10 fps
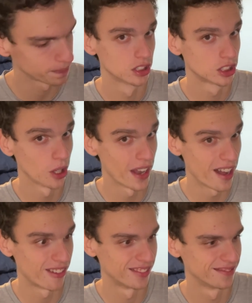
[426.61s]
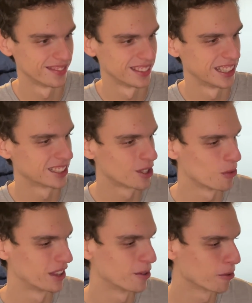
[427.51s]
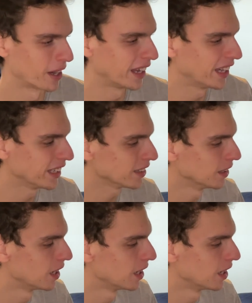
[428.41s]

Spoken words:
So now, let's go with the rating.